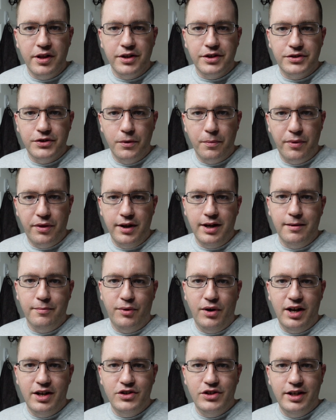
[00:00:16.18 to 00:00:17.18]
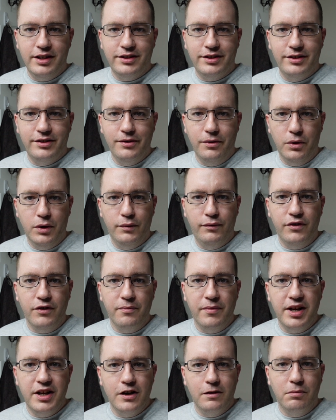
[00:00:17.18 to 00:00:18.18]
to the Soap Thing Project, or if you've
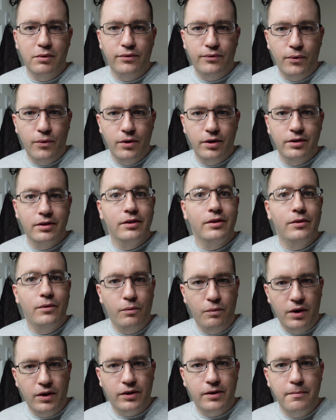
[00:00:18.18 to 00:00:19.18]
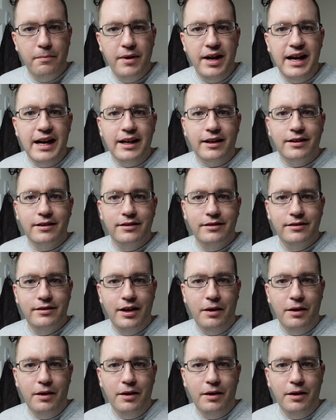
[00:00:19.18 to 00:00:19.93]
been here before, welcome back.